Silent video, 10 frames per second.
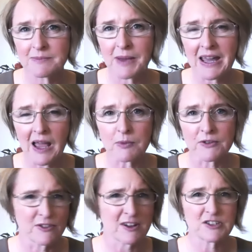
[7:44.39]
A bad apple
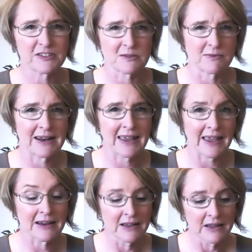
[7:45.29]
is not just a
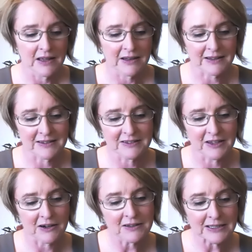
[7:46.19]
renegade
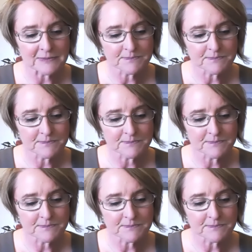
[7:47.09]
necessarily.